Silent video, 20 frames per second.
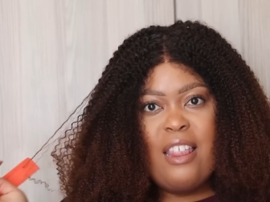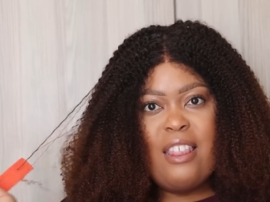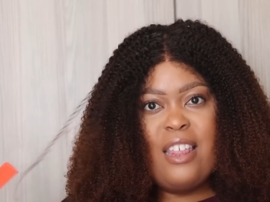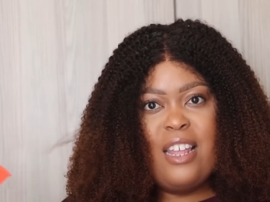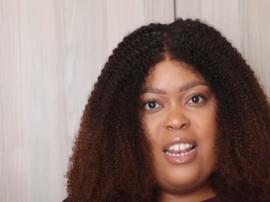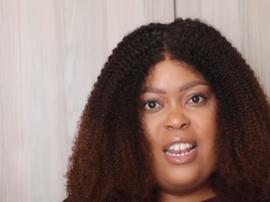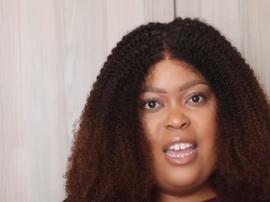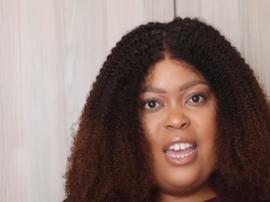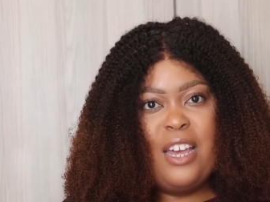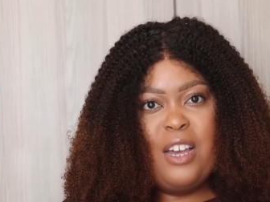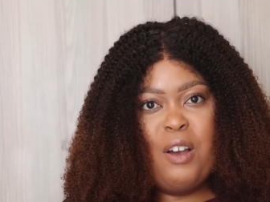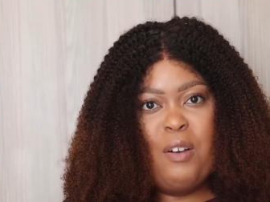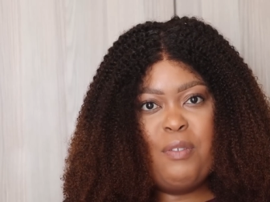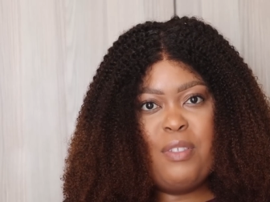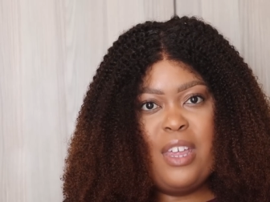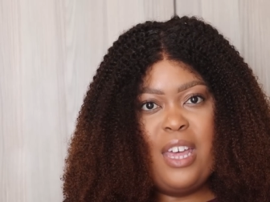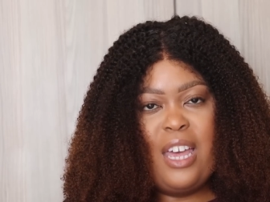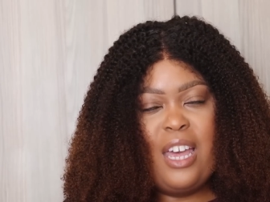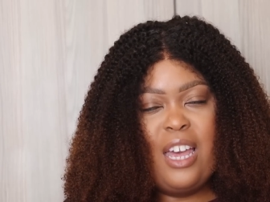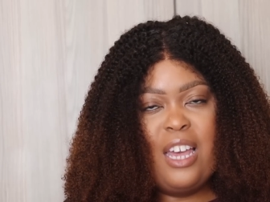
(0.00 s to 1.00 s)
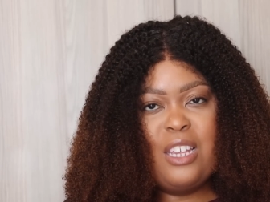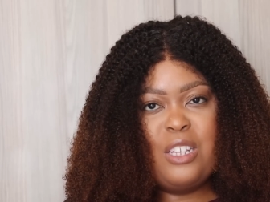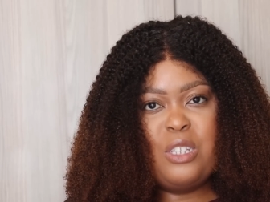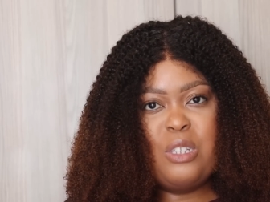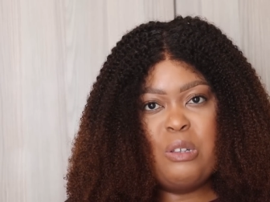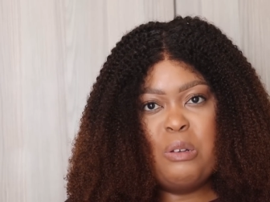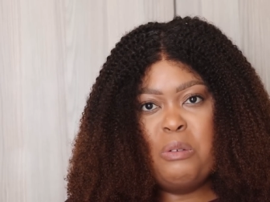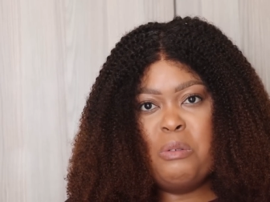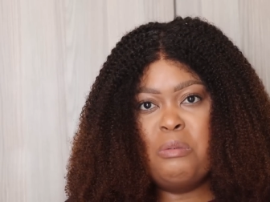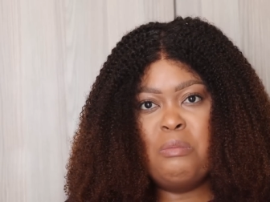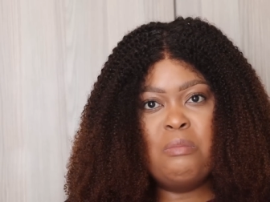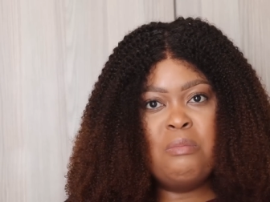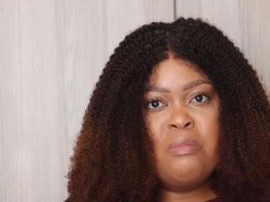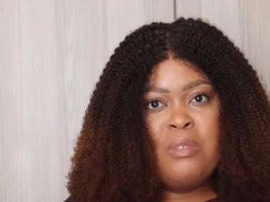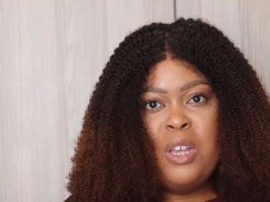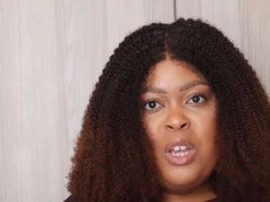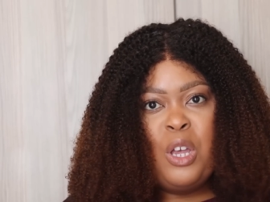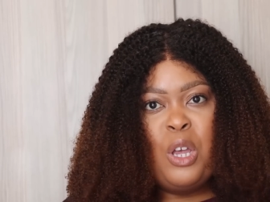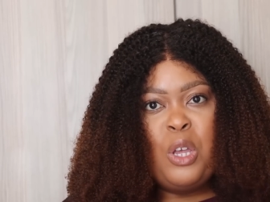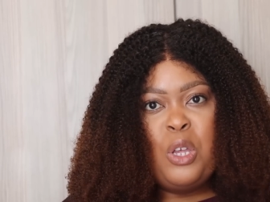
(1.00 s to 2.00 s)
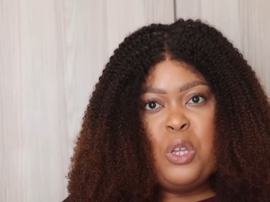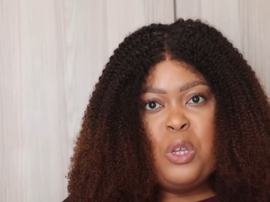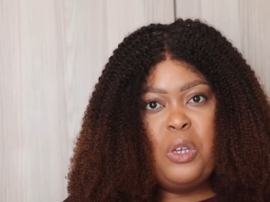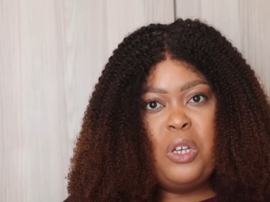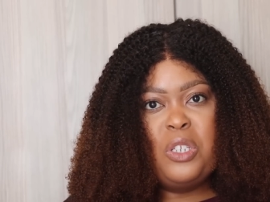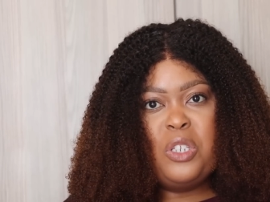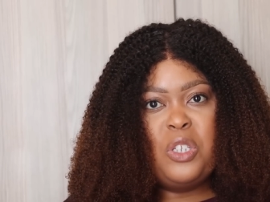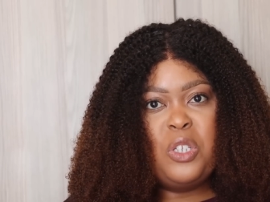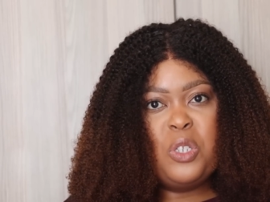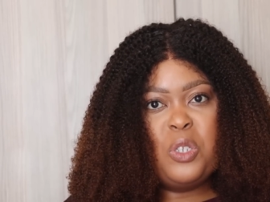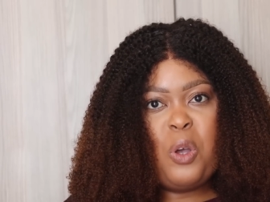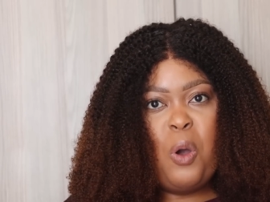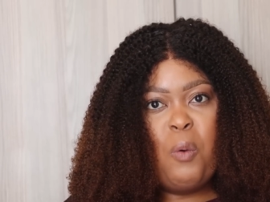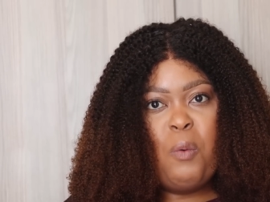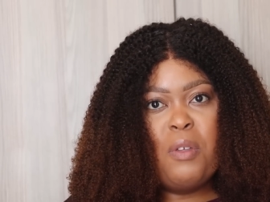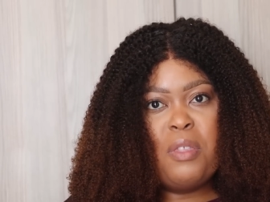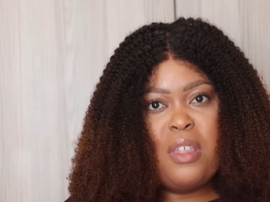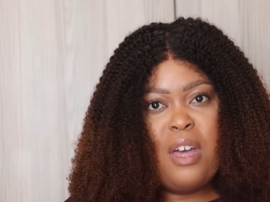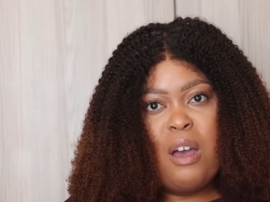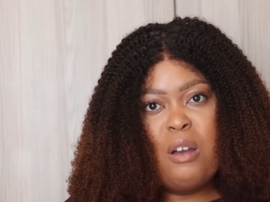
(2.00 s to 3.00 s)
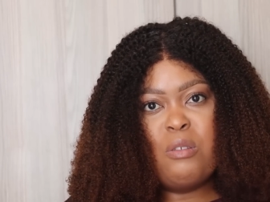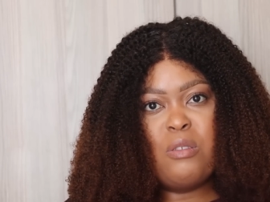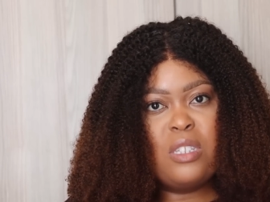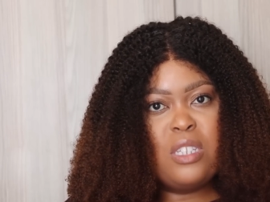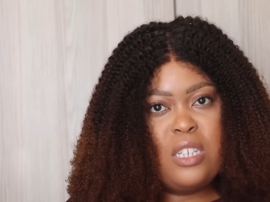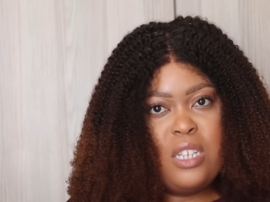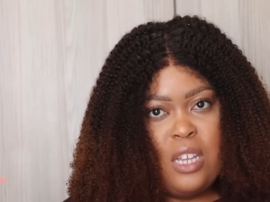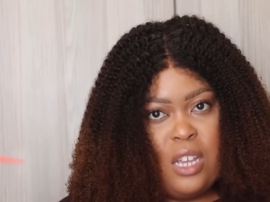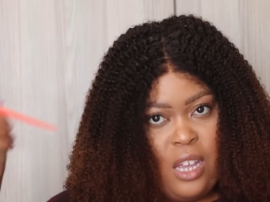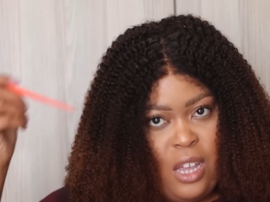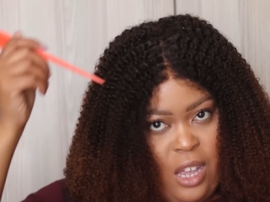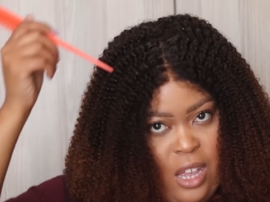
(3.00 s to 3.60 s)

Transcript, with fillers: the laying of the hair so you can just go without